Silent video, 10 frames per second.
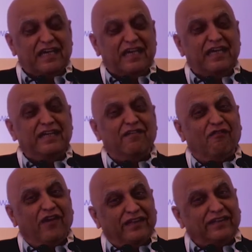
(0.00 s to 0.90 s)
in a
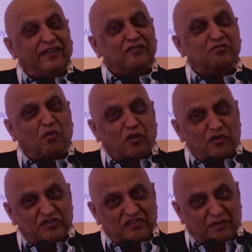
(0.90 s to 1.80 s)
way that is more
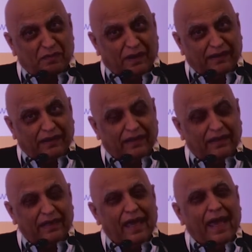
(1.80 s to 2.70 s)
systematic
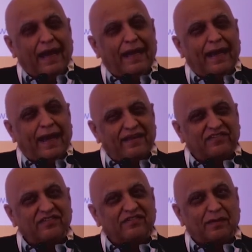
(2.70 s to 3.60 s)
and
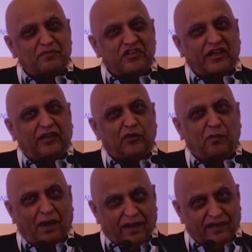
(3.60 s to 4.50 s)
less subject to
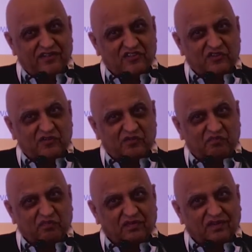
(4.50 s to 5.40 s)
bias.
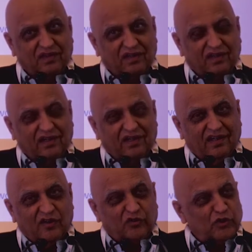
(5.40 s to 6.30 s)

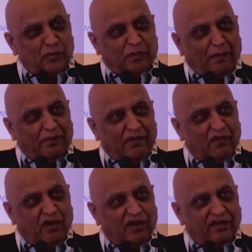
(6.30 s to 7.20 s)
So you probably have
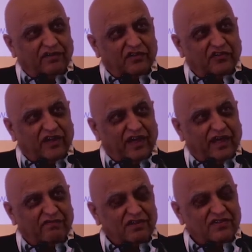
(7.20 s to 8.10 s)
heard this
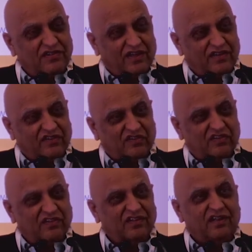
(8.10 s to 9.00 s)
saying which
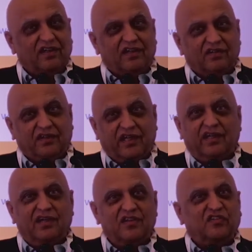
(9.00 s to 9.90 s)
says,
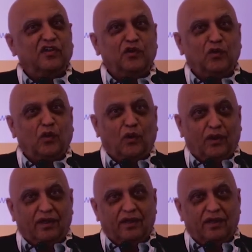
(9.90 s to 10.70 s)
data is the new oil,